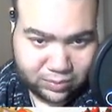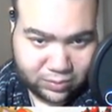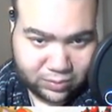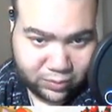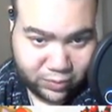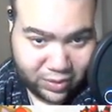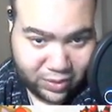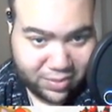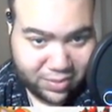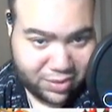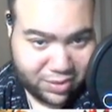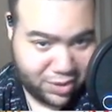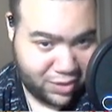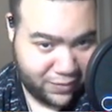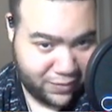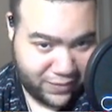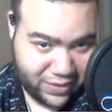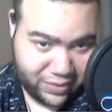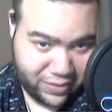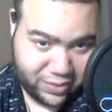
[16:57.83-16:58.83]
Grimson are all
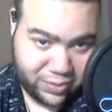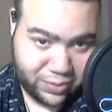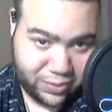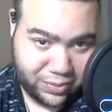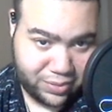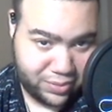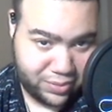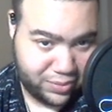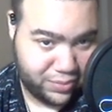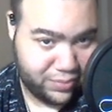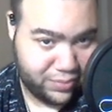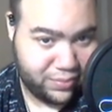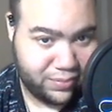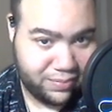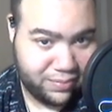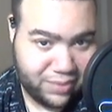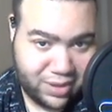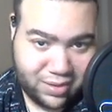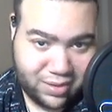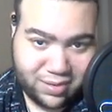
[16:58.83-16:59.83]
very cool too.
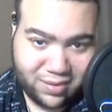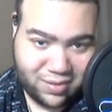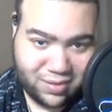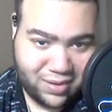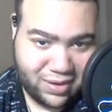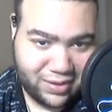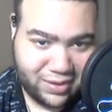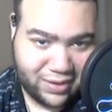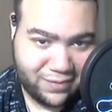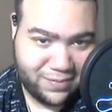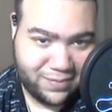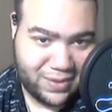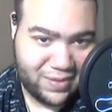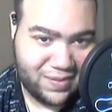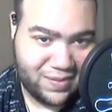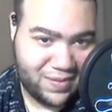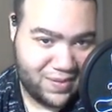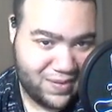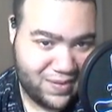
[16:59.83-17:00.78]
Pinsir, I love Pinsir.